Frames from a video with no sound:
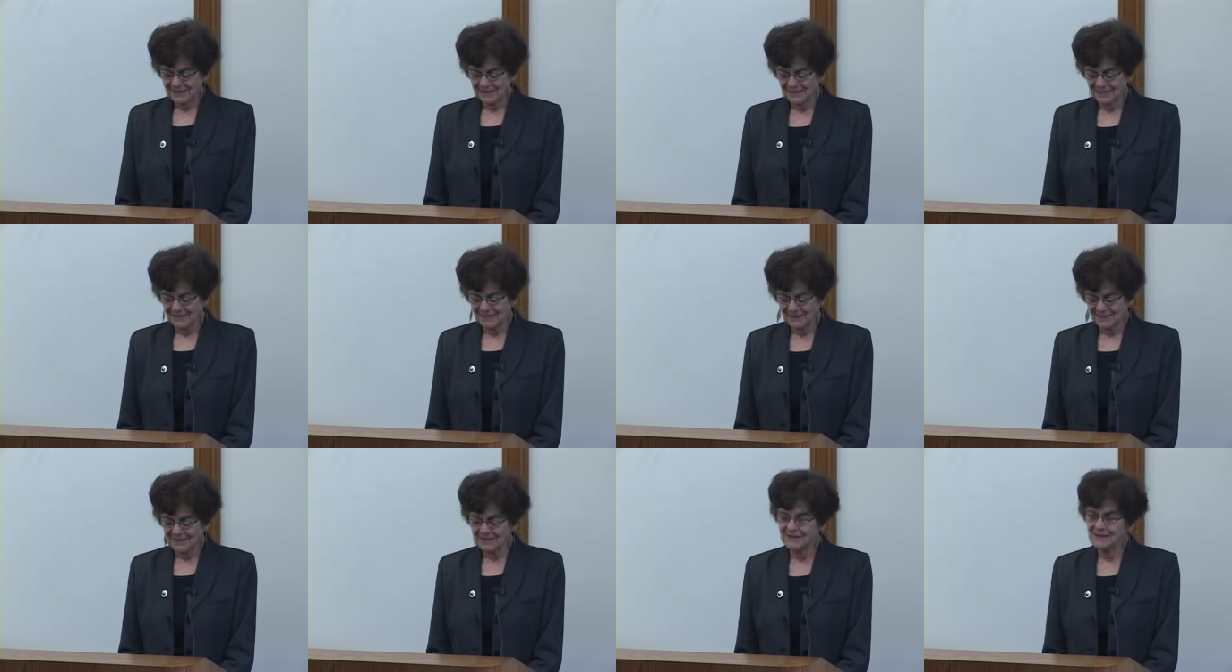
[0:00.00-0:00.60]

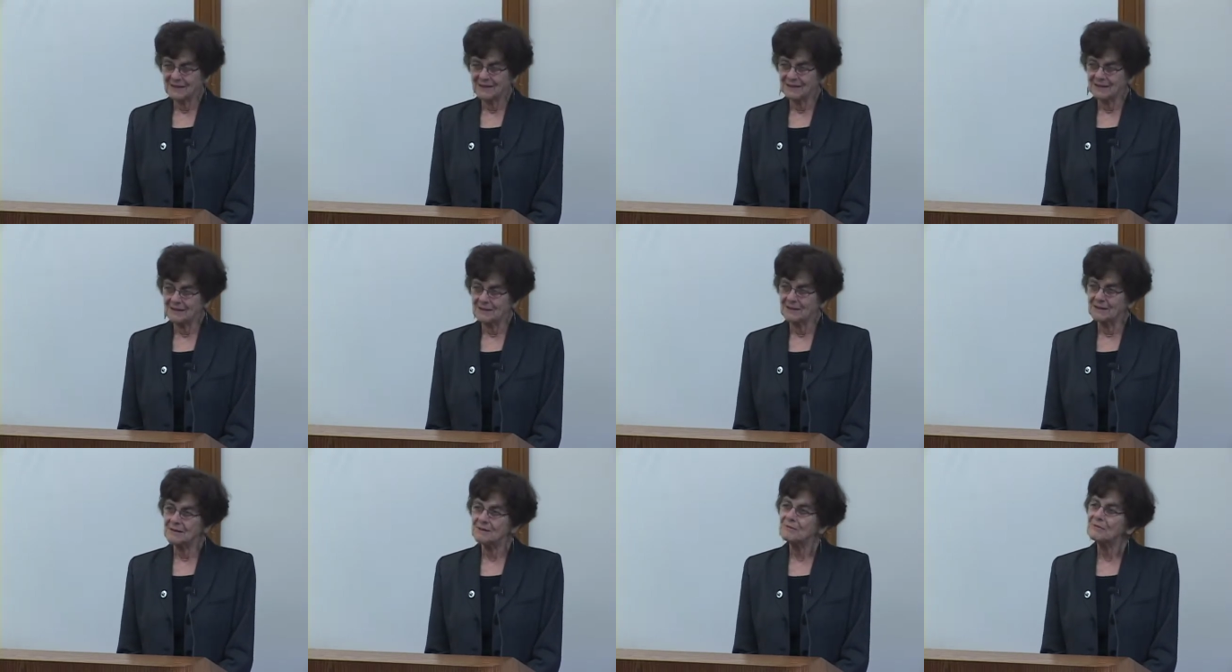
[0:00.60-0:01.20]

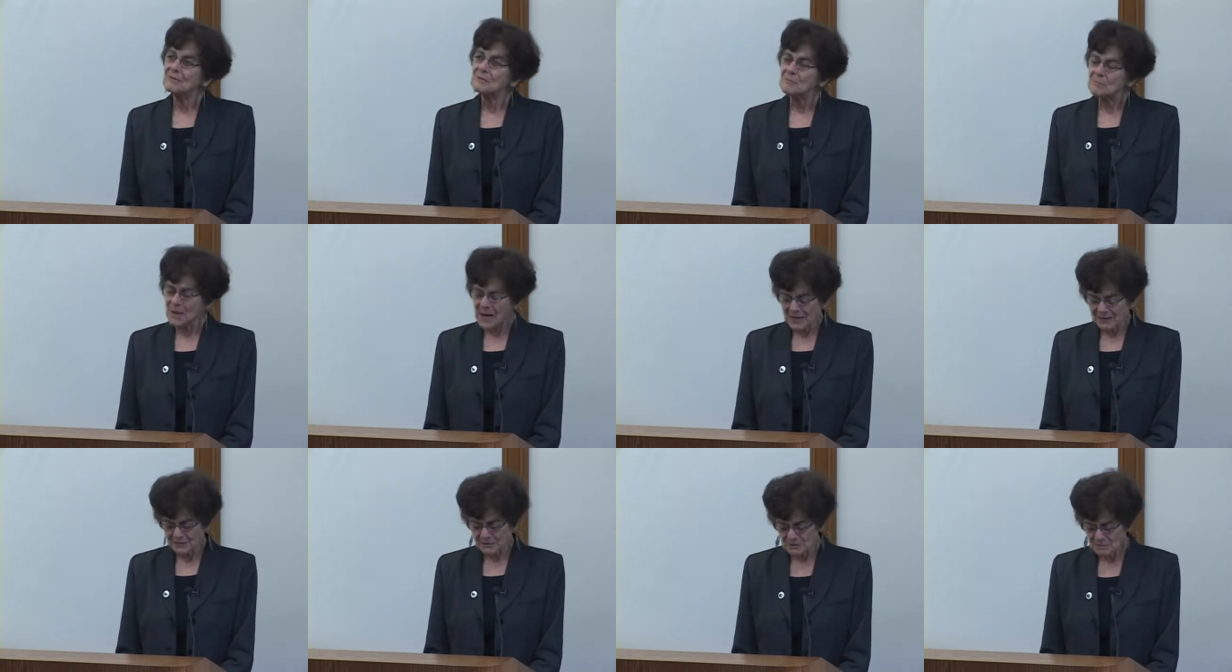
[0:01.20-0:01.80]
of
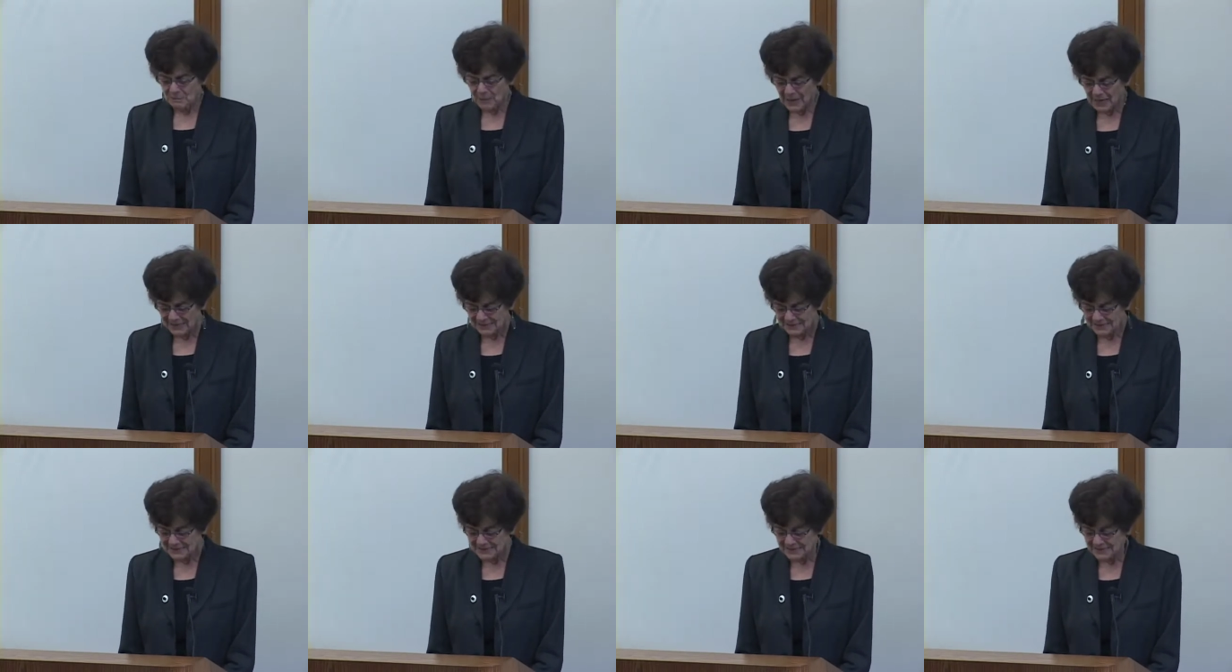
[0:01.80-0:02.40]
modern
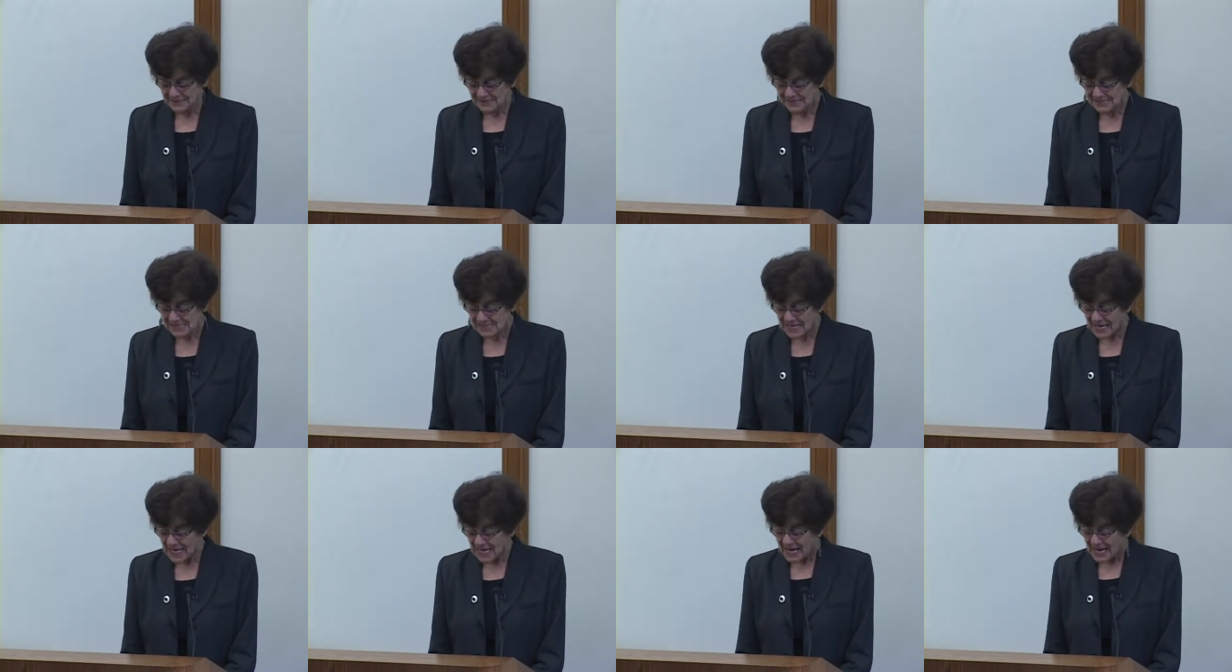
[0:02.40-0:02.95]
politics.